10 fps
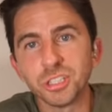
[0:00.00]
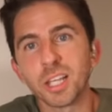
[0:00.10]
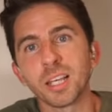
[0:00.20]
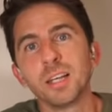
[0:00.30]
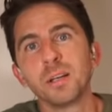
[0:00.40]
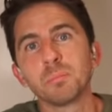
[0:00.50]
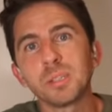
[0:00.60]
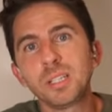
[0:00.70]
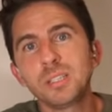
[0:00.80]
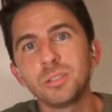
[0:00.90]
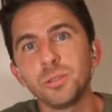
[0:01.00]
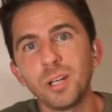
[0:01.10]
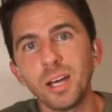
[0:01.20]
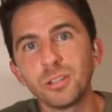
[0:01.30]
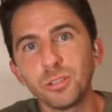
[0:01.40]
She's like, please do
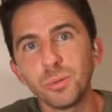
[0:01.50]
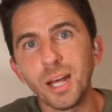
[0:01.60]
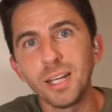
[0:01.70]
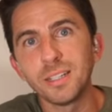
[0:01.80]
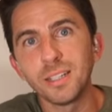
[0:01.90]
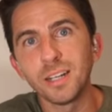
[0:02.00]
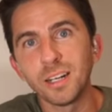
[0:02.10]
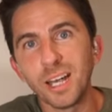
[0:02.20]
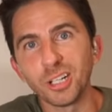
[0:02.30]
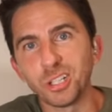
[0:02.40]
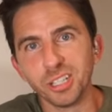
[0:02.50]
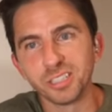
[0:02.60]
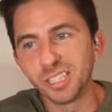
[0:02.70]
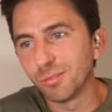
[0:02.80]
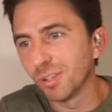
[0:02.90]
not do what I did on
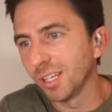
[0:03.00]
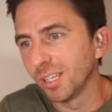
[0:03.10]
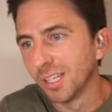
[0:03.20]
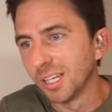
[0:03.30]
national T V